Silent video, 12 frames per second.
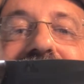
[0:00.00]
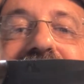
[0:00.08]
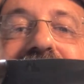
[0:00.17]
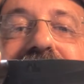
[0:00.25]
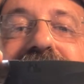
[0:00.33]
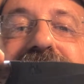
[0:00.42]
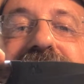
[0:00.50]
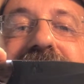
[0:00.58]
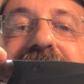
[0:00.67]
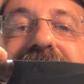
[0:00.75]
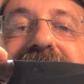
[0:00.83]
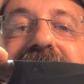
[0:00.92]
Features a
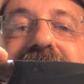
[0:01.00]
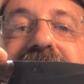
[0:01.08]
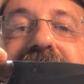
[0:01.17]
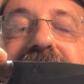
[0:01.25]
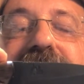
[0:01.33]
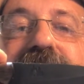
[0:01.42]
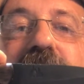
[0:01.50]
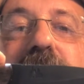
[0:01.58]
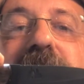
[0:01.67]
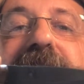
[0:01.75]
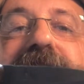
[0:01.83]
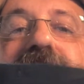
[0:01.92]
nice
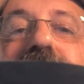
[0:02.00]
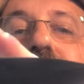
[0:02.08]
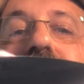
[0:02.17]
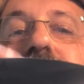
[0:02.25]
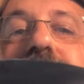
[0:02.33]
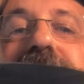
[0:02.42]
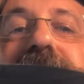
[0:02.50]
sharpening choil,